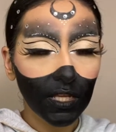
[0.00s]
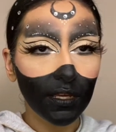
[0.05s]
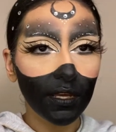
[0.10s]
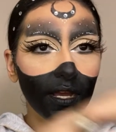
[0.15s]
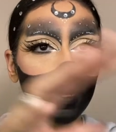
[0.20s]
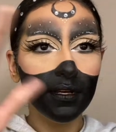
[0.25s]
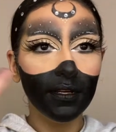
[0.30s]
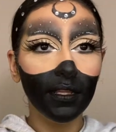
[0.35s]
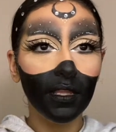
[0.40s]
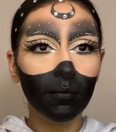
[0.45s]

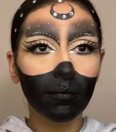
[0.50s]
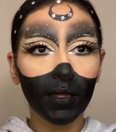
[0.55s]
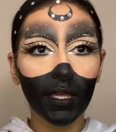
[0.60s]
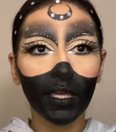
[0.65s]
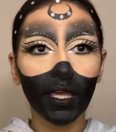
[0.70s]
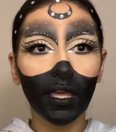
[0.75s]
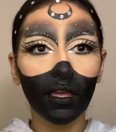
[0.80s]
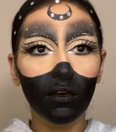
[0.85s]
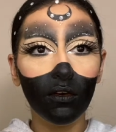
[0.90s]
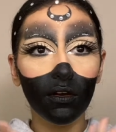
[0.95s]
of like my
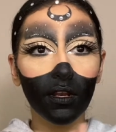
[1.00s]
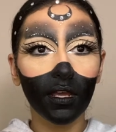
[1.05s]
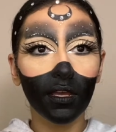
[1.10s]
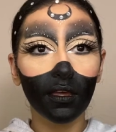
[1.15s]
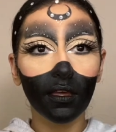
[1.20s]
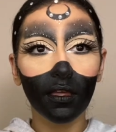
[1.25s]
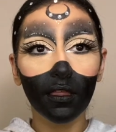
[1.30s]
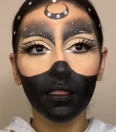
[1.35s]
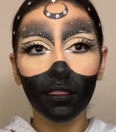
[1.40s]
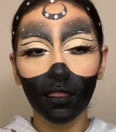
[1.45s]
chaotic
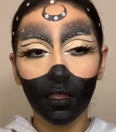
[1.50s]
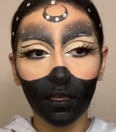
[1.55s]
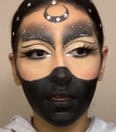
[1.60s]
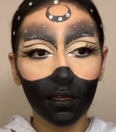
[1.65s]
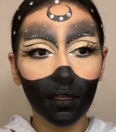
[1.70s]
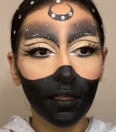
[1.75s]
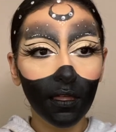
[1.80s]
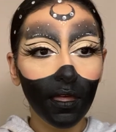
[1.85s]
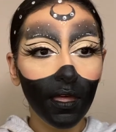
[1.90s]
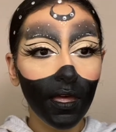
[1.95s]

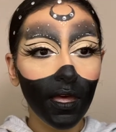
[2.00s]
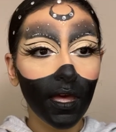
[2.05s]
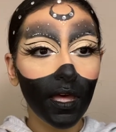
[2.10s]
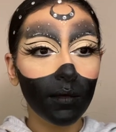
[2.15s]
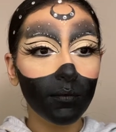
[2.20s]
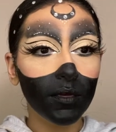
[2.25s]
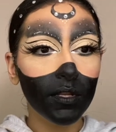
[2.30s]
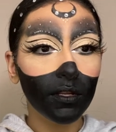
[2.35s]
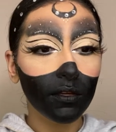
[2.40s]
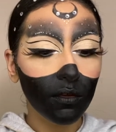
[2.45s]
thing. I'm
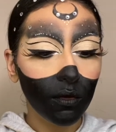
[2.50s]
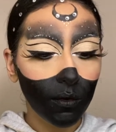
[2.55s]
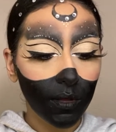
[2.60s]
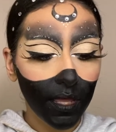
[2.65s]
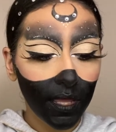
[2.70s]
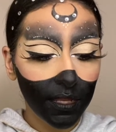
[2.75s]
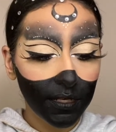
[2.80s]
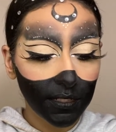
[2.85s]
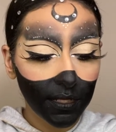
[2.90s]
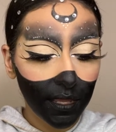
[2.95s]
gonna go
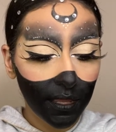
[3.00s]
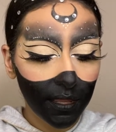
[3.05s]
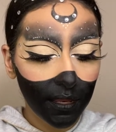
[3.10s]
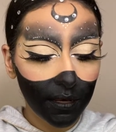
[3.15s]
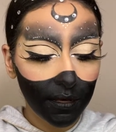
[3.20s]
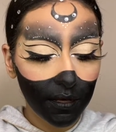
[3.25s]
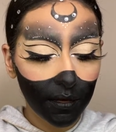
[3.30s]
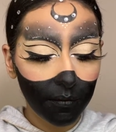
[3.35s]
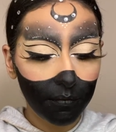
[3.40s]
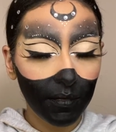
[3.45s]
ahead
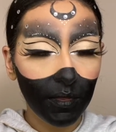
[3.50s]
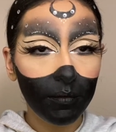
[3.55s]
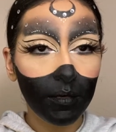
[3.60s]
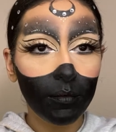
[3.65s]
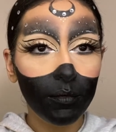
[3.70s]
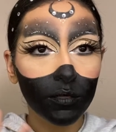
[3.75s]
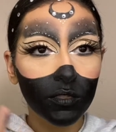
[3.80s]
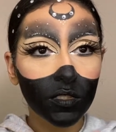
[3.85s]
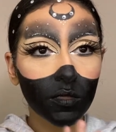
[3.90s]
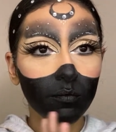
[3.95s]
and maybe
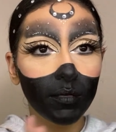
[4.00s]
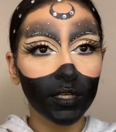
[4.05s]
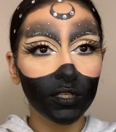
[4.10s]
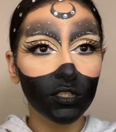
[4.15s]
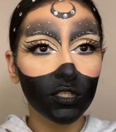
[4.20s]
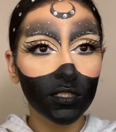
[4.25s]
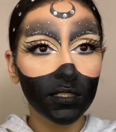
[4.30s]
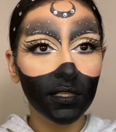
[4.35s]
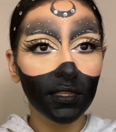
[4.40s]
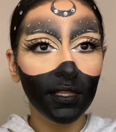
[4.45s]
post some
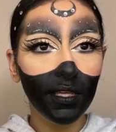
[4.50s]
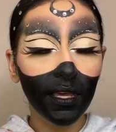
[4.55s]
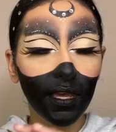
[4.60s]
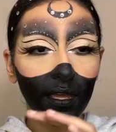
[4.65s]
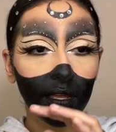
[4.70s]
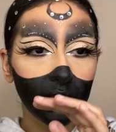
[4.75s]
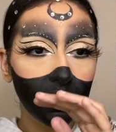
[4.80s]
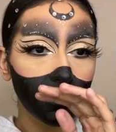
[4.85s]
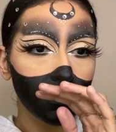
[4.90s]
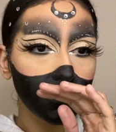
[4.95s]
pictures in the
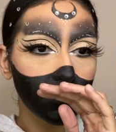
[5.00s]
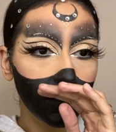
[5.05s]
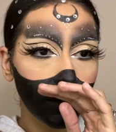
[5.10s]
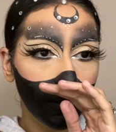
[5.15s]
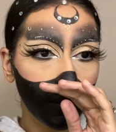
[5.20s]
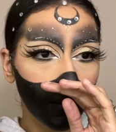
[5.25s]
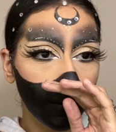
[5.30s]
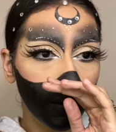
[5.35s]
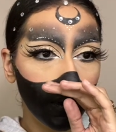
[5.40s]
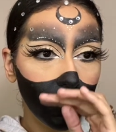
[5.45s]
end,
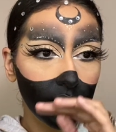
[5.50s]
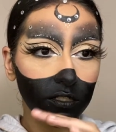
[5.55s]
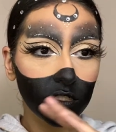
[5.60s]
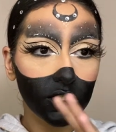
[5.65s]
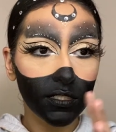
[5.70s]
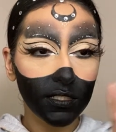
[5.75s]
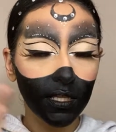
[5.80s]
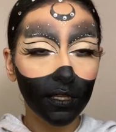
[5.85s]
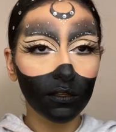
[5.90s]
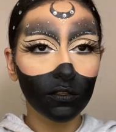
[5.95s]
or
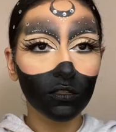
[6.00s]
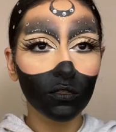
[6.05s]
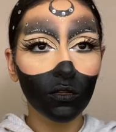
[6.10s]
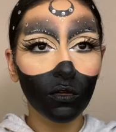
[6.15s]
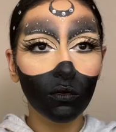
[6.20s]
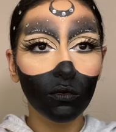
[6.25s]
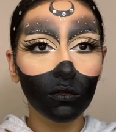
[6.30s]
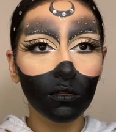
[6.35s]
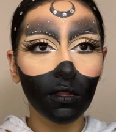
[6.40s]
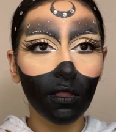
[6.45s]
just like do the
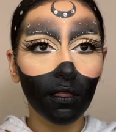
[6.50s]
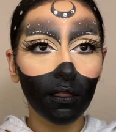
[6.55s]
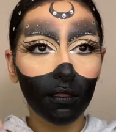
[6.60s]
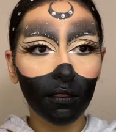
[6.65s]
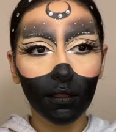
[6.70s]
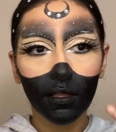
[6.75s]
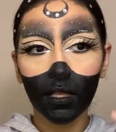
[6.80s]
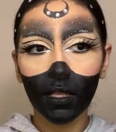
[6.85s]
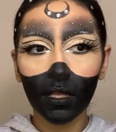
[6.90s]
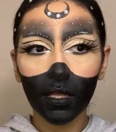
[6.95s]
whole
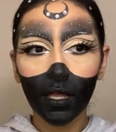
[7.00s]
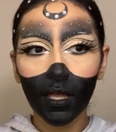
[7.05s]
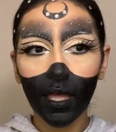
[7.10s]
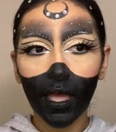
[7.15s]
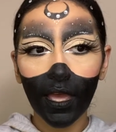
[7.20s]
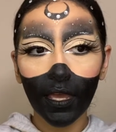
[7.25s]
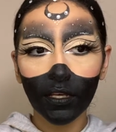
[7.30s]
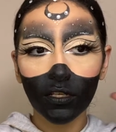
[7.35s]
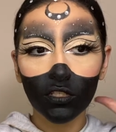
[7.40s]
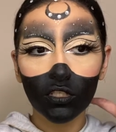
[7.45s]

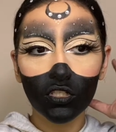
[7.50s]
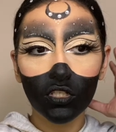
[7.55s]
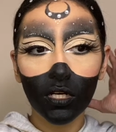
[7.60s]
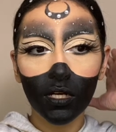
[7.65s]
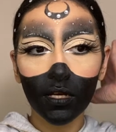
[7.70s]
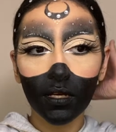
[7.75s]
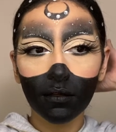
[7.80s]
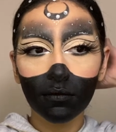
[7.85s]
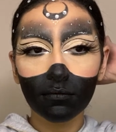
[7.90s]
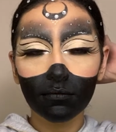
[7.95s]

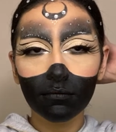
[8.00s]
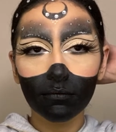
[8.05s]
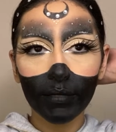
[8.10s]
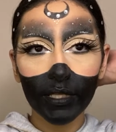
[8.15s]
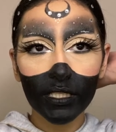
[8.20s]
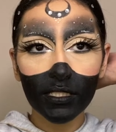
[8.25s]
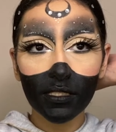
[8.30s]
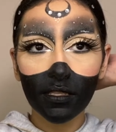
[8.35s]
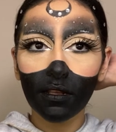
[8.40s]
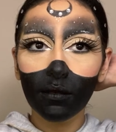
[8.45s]
extra
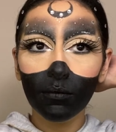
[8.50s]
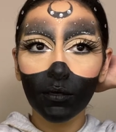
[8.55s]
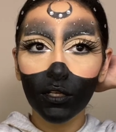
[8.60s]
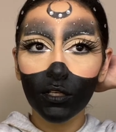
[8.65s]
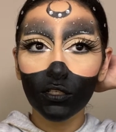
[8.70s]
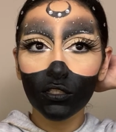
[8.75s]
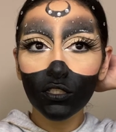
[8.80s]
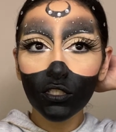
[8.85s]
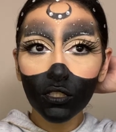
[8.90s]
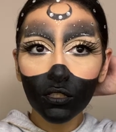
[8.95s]
bits that I'm gonna
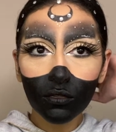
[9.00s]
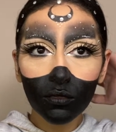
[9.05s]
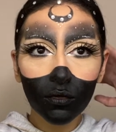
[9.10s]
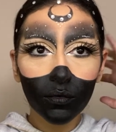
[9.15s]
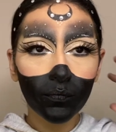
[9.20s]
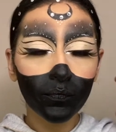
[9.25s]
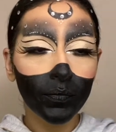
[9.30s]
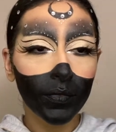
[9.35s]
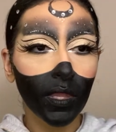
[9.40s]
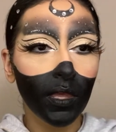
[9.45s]
do.
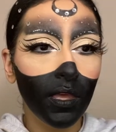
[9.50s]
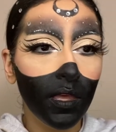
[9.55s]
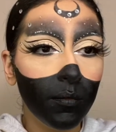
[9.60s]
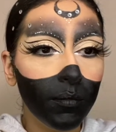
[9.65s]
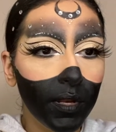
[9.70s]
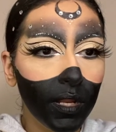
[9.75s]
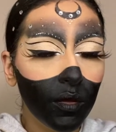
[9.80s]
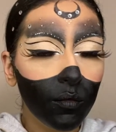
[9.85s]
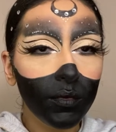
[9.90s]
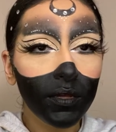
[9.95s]
But
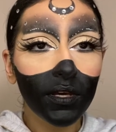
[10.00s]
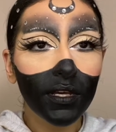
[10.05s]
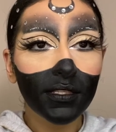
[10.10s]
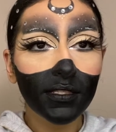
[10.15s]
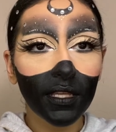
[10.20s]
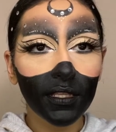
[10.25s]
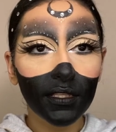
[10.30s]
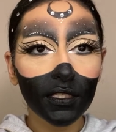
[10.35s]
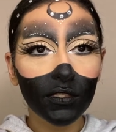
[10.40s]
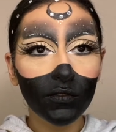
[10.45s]
I hope you guys
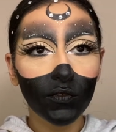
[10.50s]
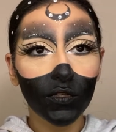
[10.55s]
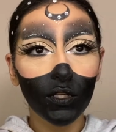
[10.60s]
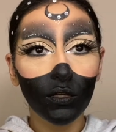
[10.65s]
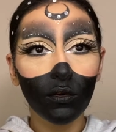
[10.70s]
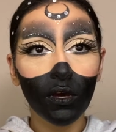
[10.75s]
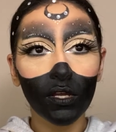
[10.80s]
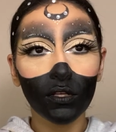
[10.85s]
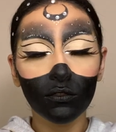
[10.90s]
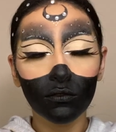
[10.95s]
like this video.
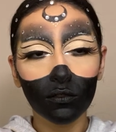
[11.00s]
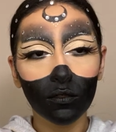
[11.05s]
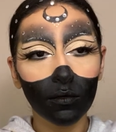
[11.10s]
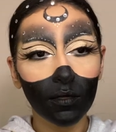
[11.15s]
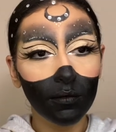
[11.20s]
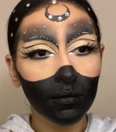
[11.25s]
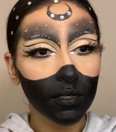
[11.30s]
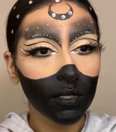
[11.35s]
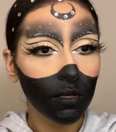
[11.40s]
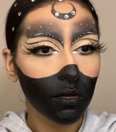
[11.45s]
I don't know what I'm
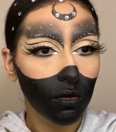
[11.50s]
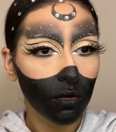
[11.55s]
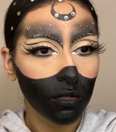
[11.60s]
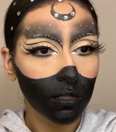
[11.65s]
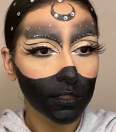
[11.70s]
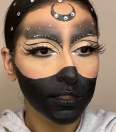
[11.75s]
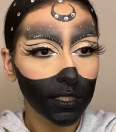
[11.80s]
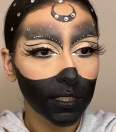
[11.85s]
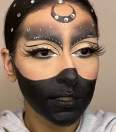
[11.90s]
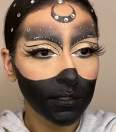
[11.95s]
gonna call
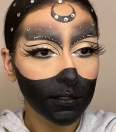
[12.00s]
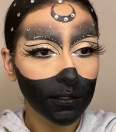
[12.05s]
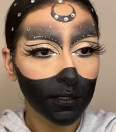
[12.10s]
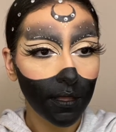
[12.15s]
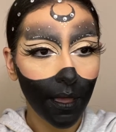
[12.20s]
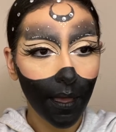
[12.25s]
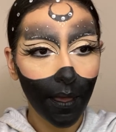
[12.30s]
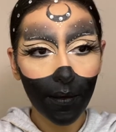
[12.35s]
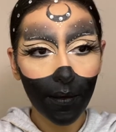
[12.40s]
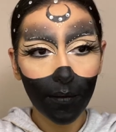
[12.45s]
this.
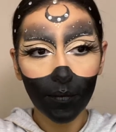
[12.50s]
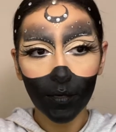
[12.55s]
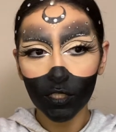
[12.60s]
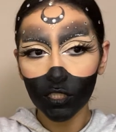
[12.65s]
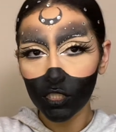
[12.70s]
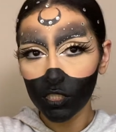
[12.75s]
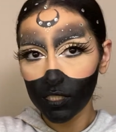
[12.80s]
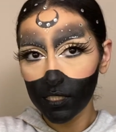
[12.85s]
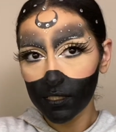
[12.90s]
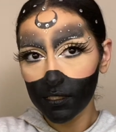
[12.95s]

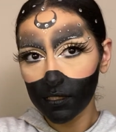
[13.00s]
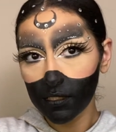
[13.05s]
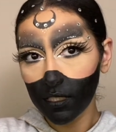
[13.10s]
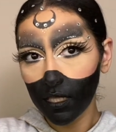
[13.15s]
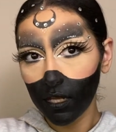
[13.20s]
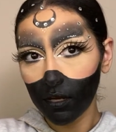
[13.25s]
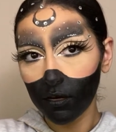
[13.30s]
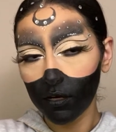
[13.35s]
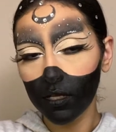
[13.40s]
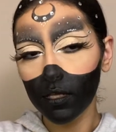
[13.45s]
She's
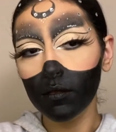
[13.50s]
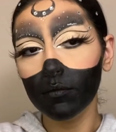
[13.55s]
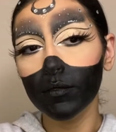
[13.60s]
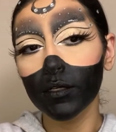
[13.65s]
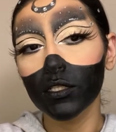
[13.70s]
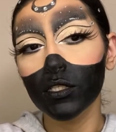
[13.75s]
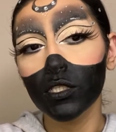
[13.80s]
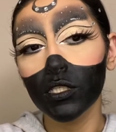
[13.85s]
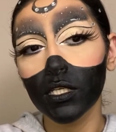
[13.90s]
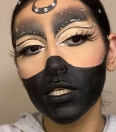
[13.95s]
scary,
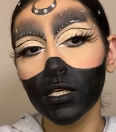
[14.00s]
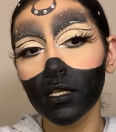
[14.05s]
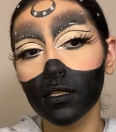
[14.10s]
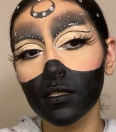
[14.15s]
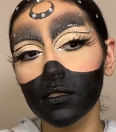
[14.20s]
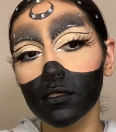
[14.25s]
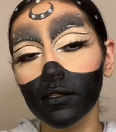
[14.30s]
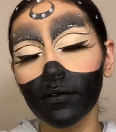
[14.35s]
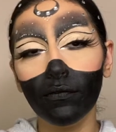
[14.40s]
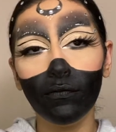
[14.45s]
but she
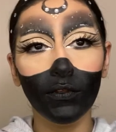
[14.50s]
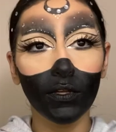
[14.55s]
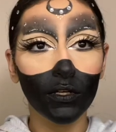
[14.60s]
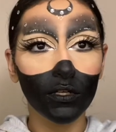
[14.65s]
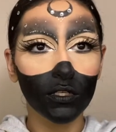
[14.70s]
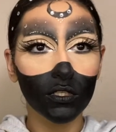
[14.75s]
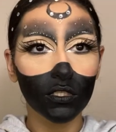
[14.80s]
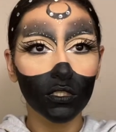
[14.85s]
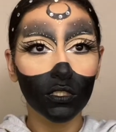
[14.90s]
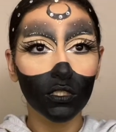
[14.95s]
is
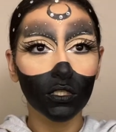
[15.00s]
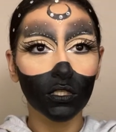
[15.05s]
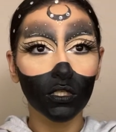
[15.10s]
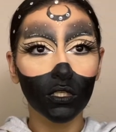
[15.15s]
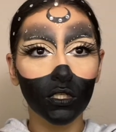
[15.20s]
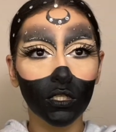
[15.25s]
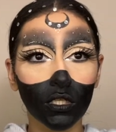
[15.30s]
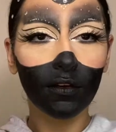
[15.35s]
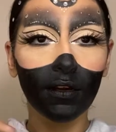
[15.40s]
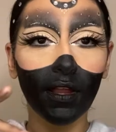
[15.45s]
fierce.
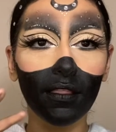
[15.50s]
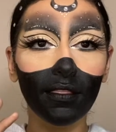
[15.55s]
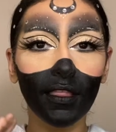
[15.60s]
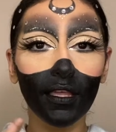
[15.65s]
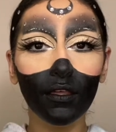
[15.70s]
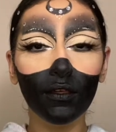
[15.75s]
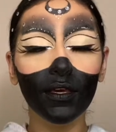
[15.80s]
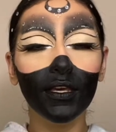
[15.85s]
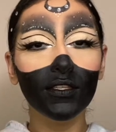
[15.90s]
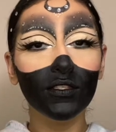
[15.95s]
All right, thank
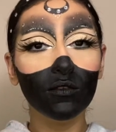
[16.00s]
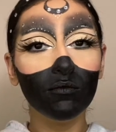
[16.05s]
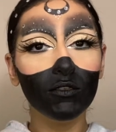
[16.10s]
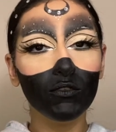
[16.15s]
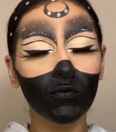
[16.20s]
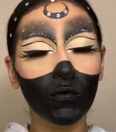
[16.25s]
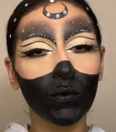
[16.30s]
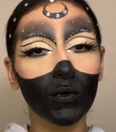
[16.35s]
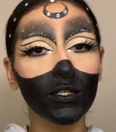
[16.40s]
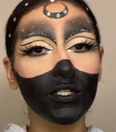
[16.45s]
you guys so much
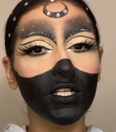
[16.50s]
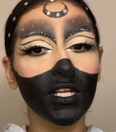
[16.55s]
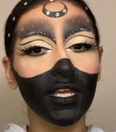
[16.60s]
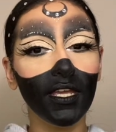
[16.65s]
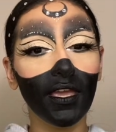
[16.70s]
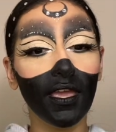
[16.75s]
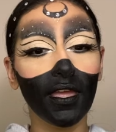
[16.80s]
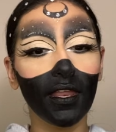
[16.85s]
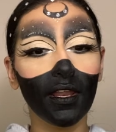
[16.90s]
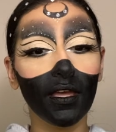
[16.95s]
for watching,
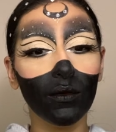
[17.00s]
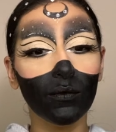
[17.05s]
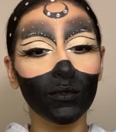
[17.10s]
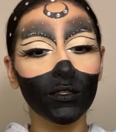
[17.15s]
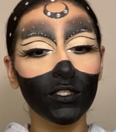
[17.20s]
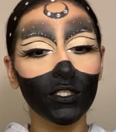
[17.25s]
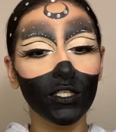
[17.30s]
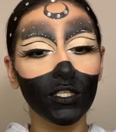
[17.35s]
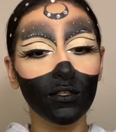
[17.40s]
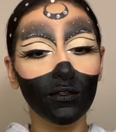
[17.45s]
and I will
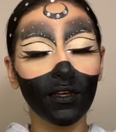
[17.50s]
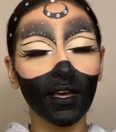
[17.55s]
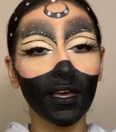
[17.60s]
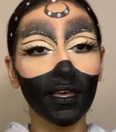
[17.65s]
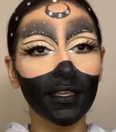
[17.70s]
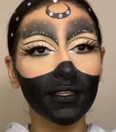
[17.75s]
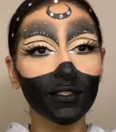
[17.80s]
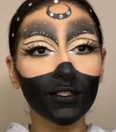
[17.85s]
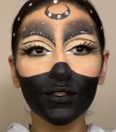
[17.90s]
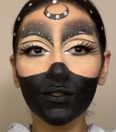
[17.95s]
see you
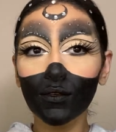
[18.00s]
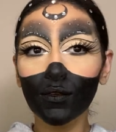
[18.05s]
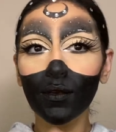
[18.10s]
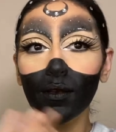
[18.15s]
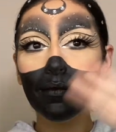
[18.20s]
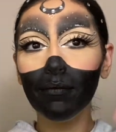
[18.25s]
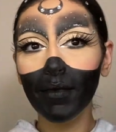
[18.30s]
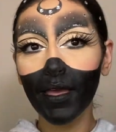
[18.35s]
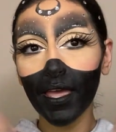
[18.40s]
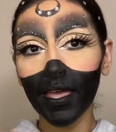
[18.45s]
guys
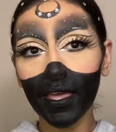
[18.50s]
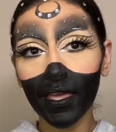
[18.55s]
soon. Bye.